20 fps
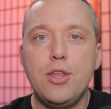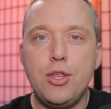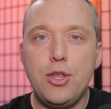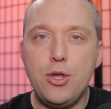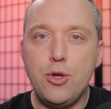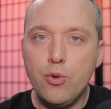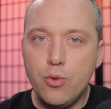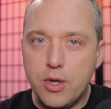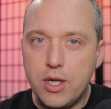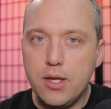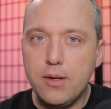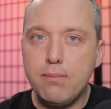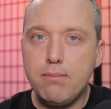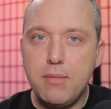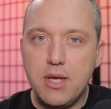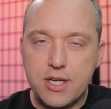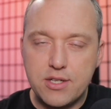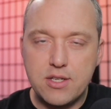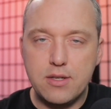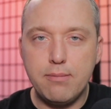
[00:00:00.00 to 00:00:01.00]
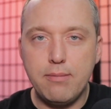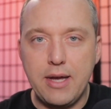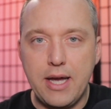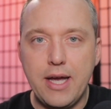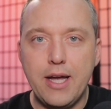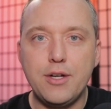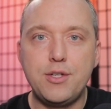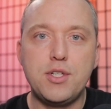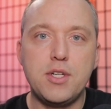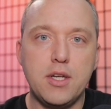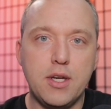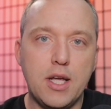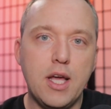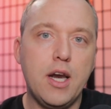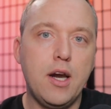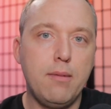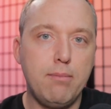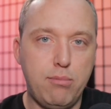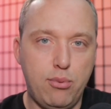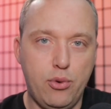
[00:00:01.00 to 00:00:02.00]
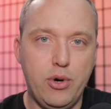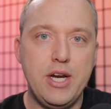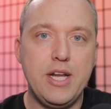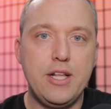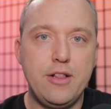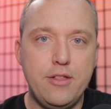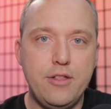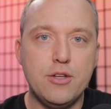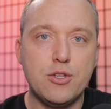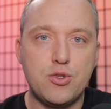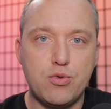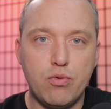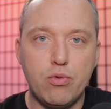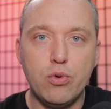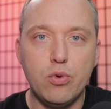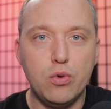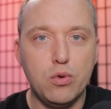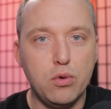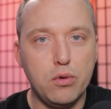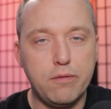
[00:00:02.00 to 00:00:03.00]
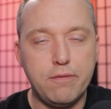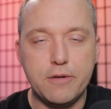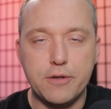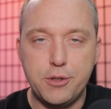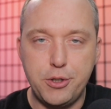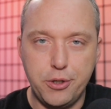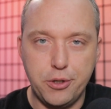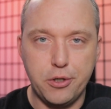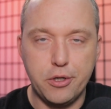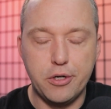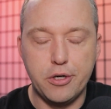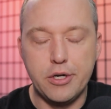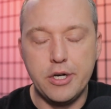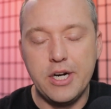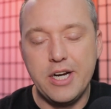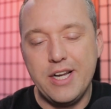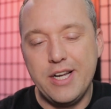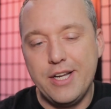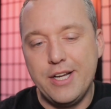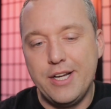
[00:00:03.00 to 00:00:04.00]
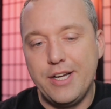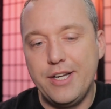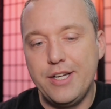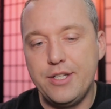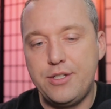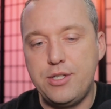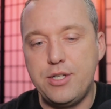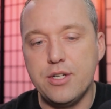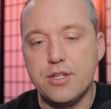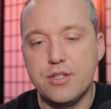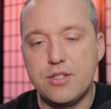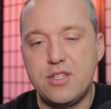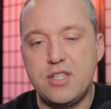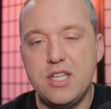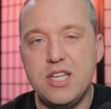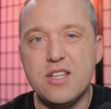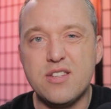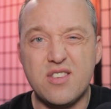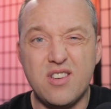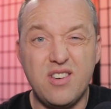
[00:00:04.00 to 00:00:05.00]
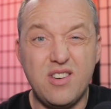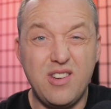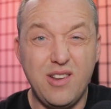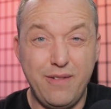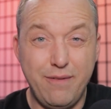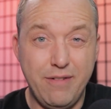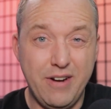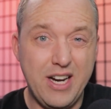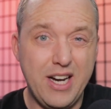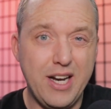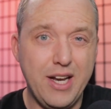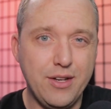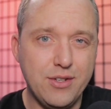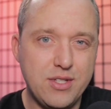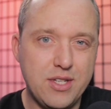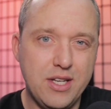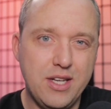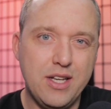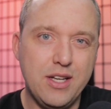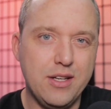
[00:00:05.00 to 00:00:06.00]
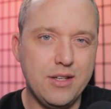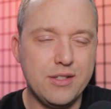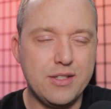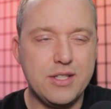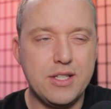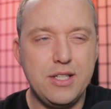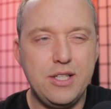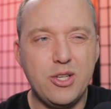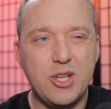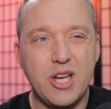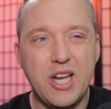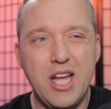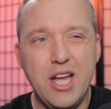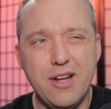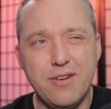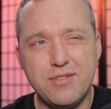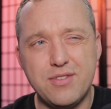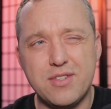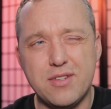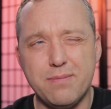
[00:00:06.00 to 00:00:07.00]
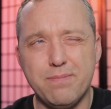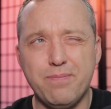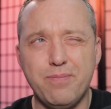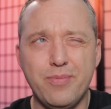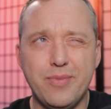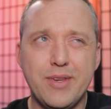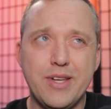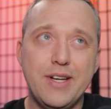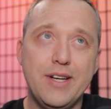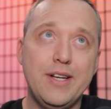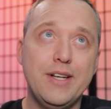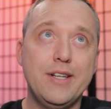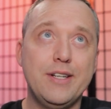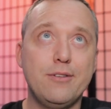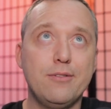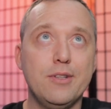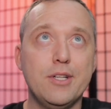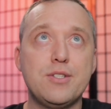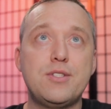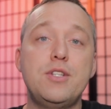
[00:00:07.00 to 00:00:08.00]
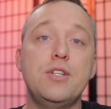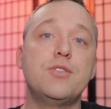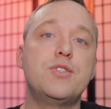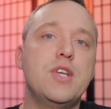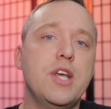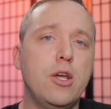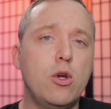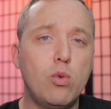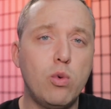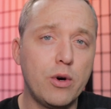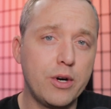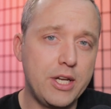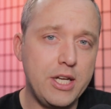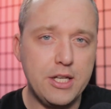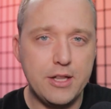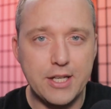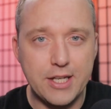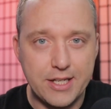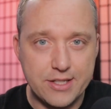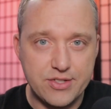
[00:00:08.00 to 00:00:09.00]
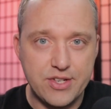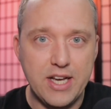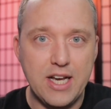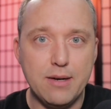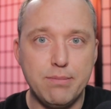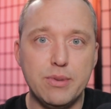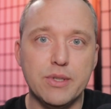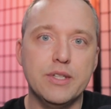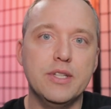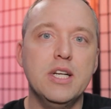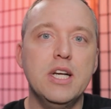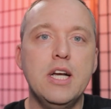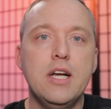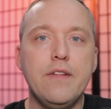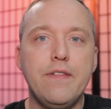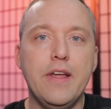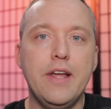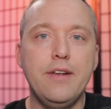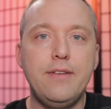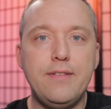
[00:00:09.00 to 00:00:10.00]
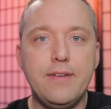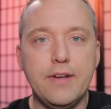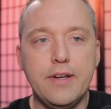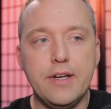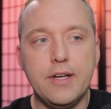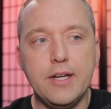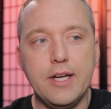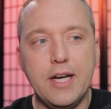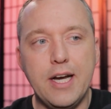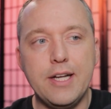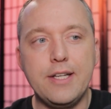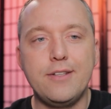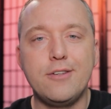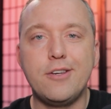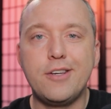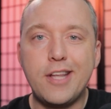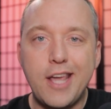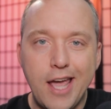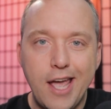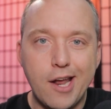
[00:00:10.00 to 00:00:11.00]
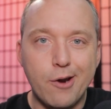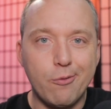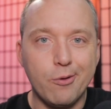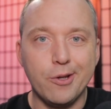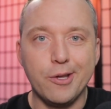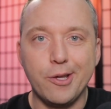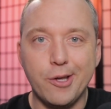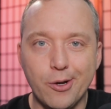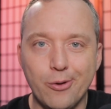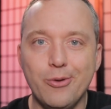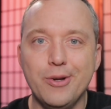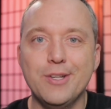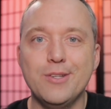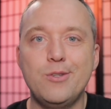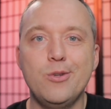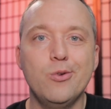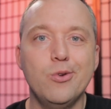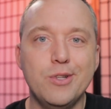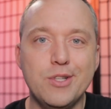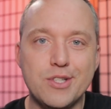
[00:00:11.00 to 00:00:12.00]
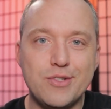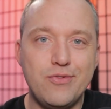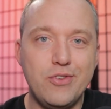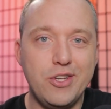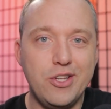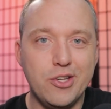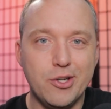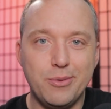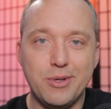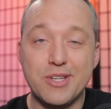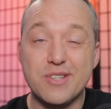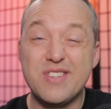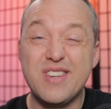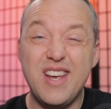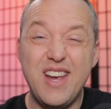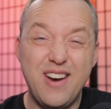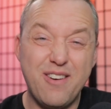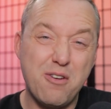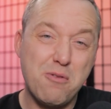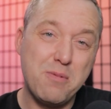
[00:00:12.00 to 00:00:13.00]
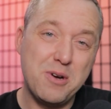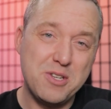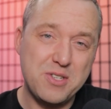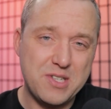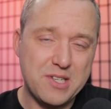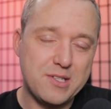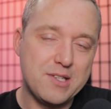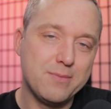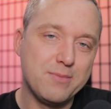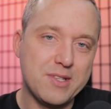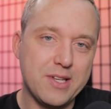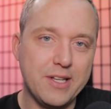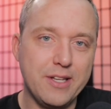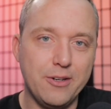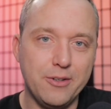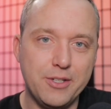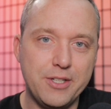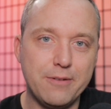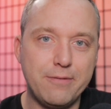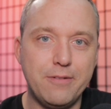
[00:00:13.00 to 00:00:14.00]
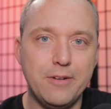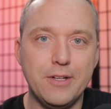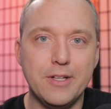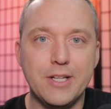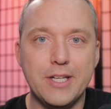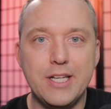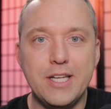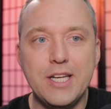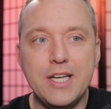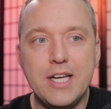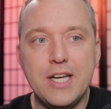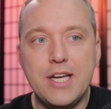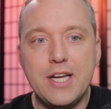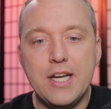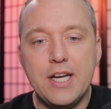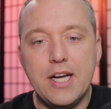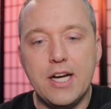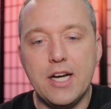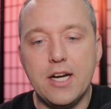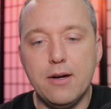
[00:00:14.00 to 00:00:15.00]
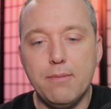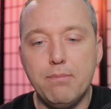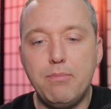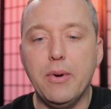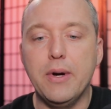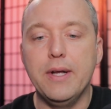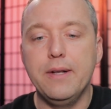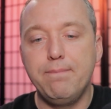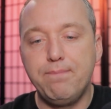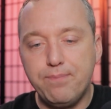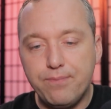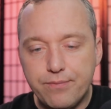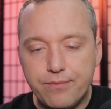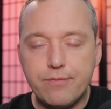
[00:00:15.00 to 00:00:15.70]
You can mix and match and kind of break this rule for sure it just isn't advised, and you can have some, uh, let's just say, quirky things happen that uh, I can't really go into in this video because everybody's system's a little differently. Um, but